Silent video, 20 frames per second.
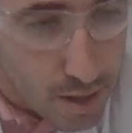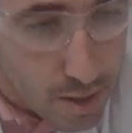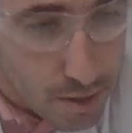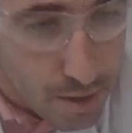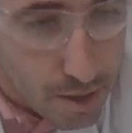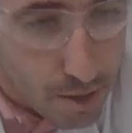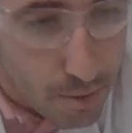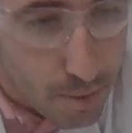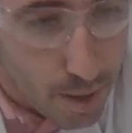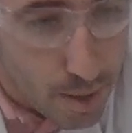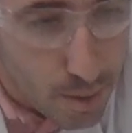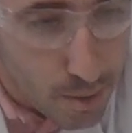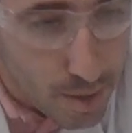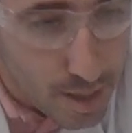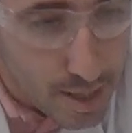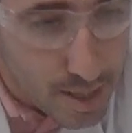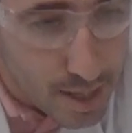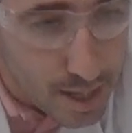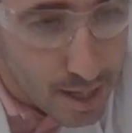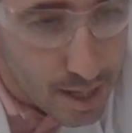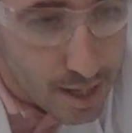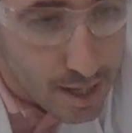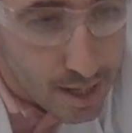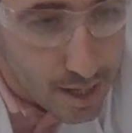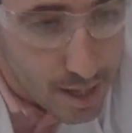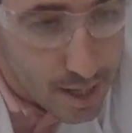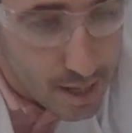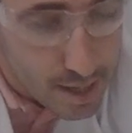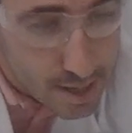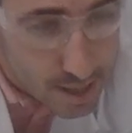So it's looking quite good, isn't
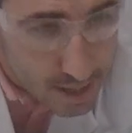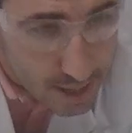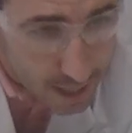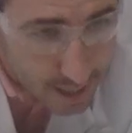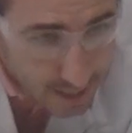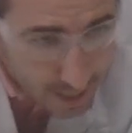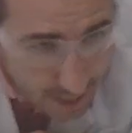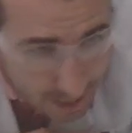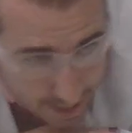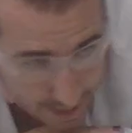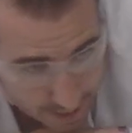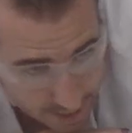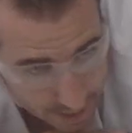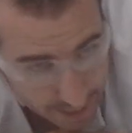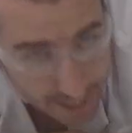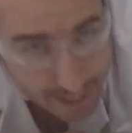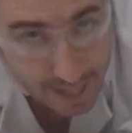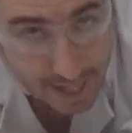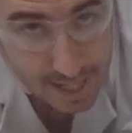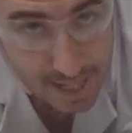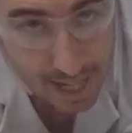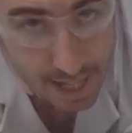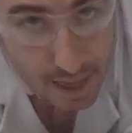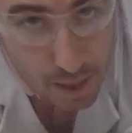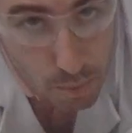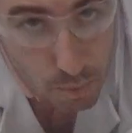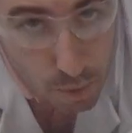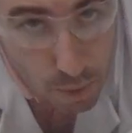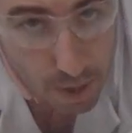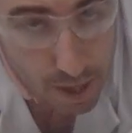it? So as you can see, is
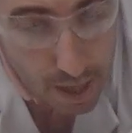that the